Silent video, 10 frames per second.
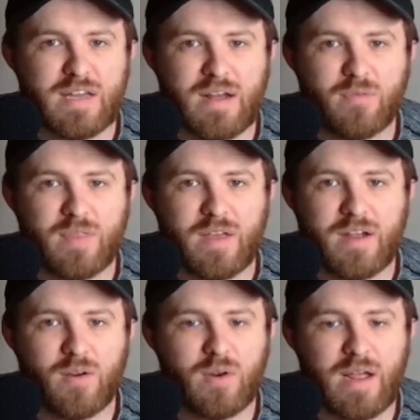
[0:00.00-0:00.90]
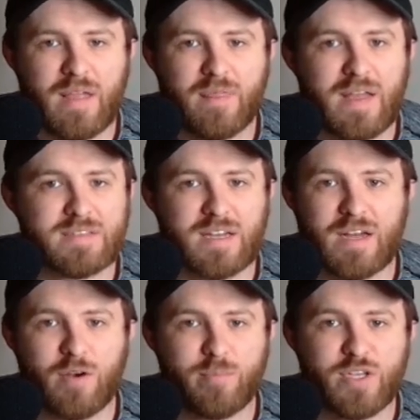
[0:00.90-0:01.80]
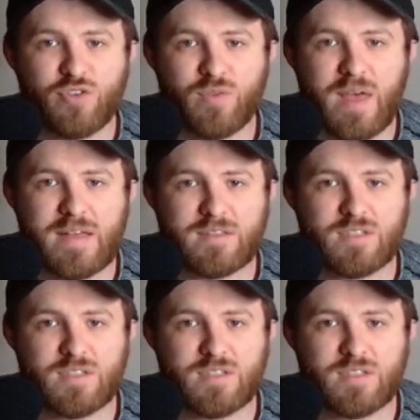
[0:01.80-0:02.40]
out there, and that's going to help me do that.